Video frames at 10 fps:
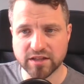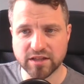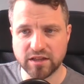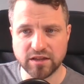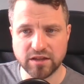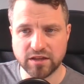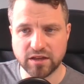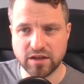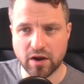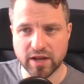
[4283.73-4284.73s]

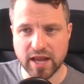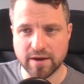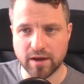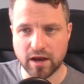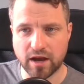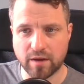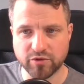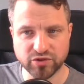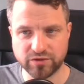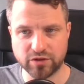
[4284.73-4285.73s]
you know, again, I'm
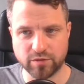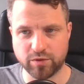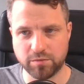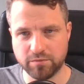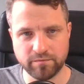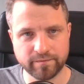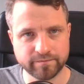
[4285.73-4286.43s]
not sure you got a problem